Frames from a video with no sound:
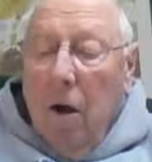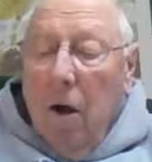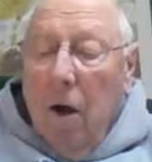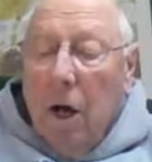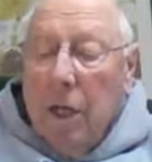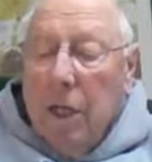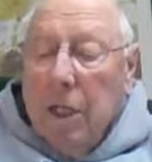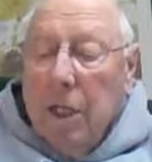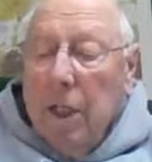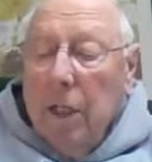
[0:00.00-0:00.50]

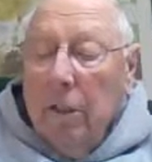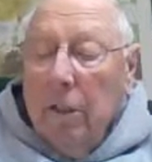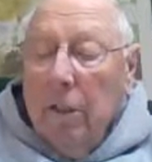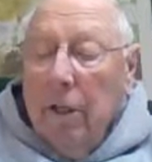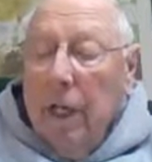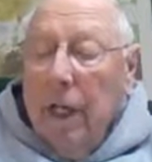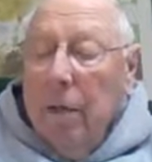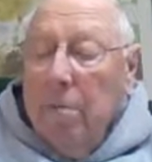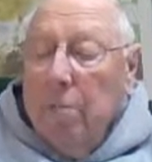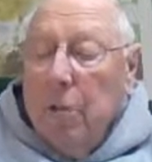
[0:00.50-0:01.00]

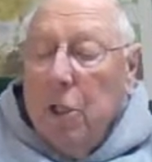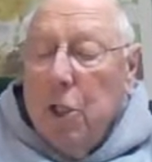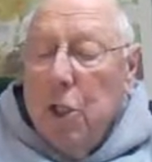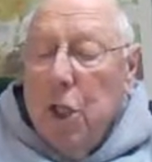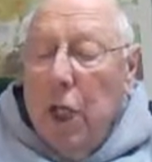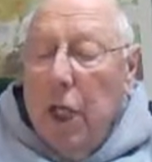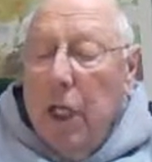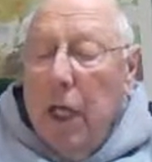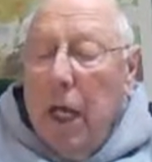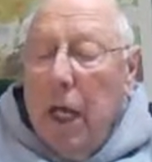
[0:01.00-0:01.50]
Artillery and
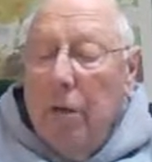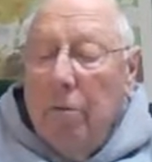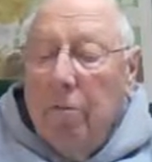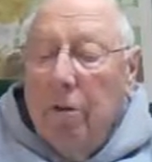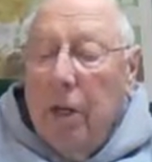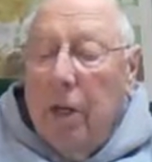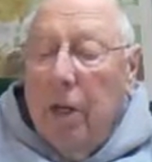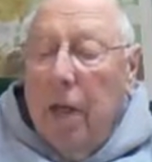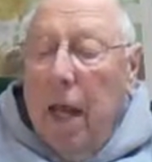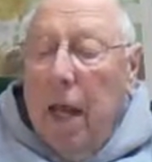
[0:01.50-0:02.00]
machine
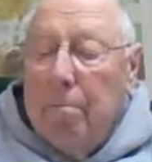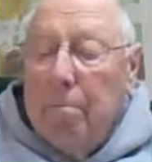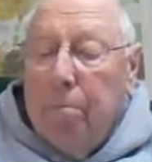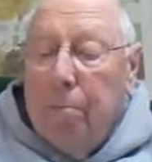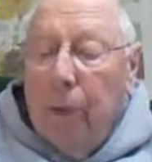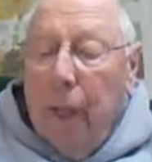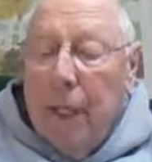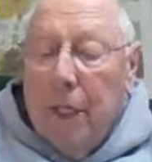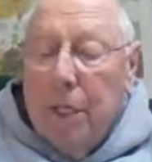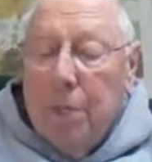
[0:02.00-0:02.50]
gun
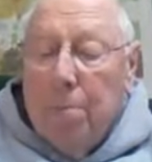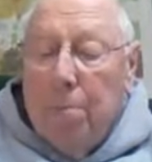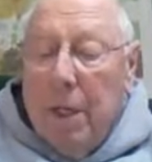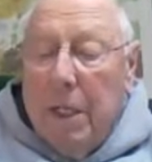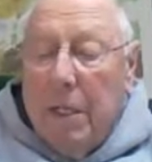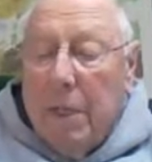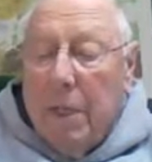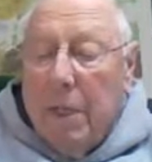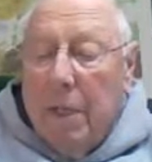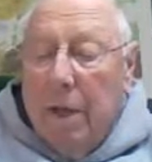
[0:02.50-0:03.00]

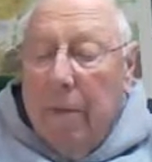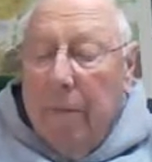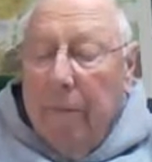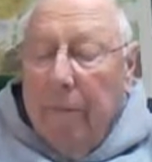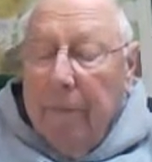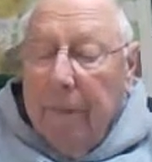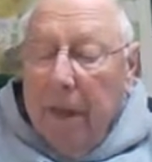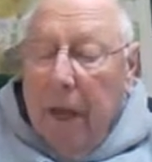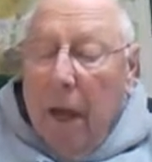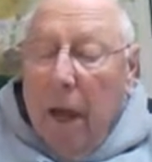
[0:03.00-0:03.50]
emplacements
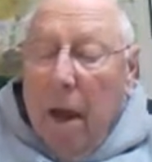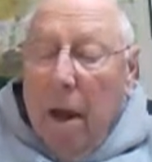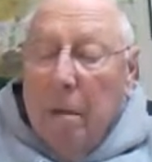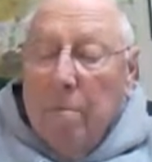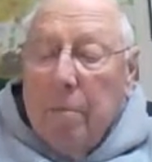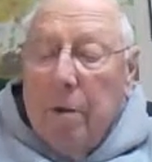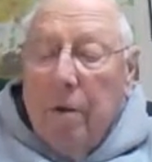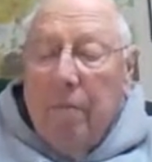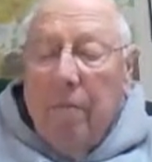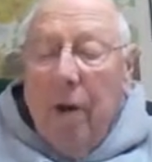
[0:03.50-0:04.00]

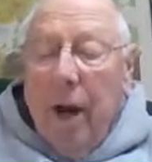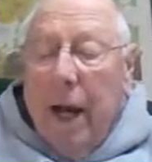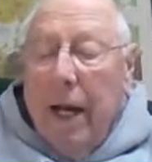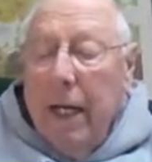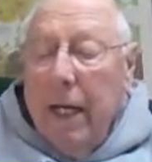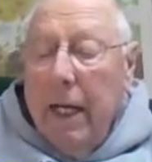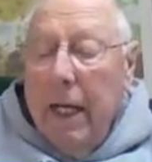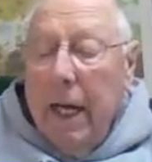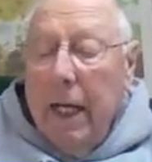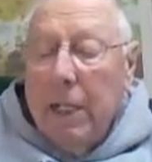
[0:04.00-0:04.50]

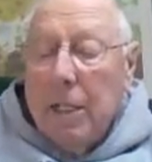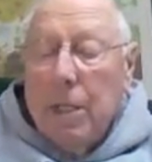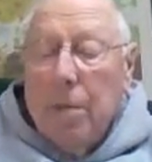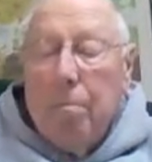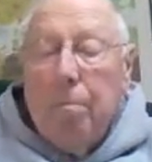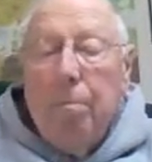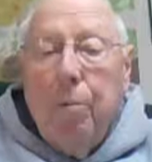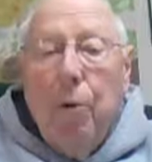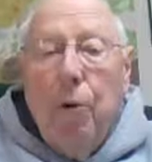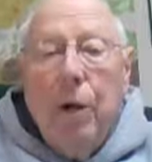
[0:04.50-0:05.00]
provided a
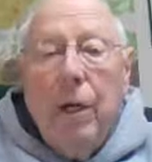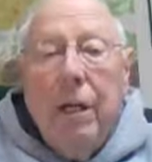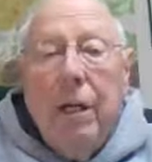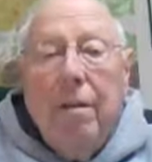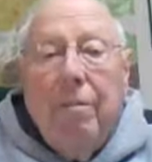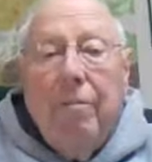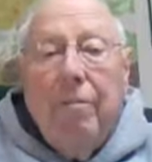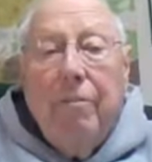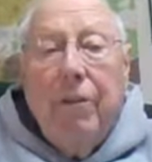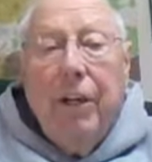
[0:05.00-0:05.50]

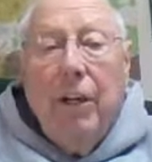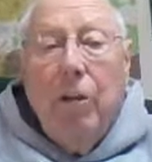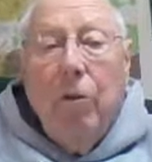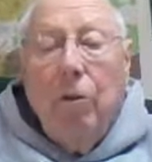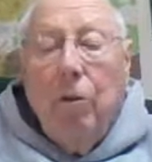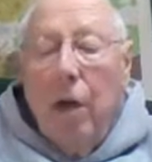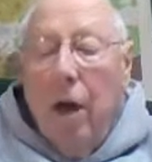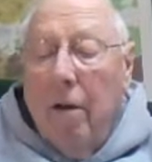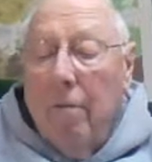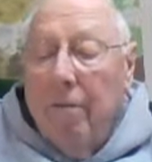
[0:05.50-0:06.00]
supporting
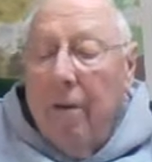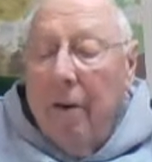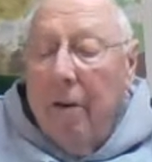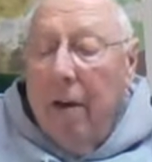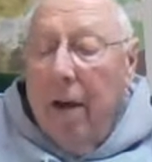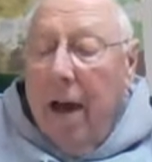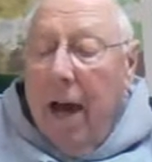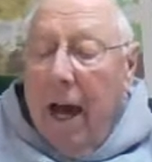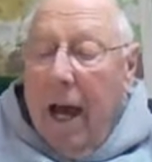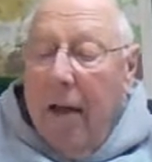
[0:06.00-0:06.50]
field of
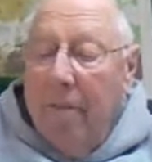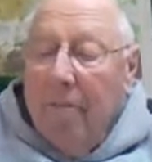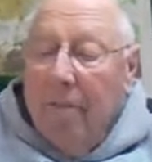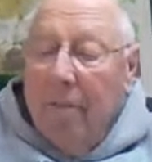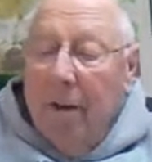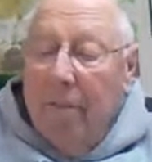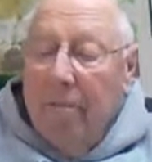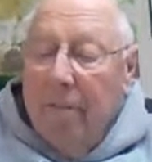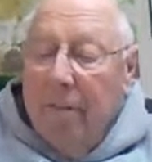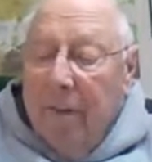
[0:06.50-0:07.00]

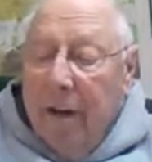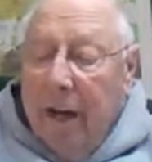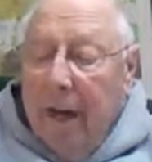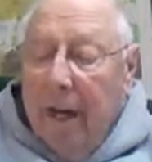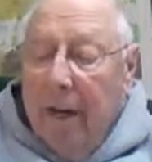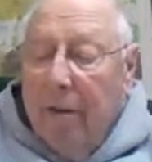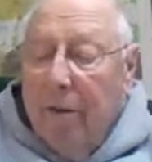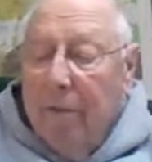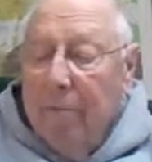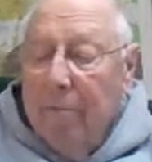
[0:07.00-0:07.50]

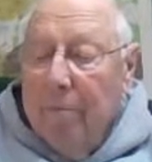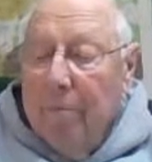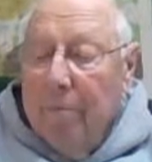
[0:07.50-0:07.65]
fire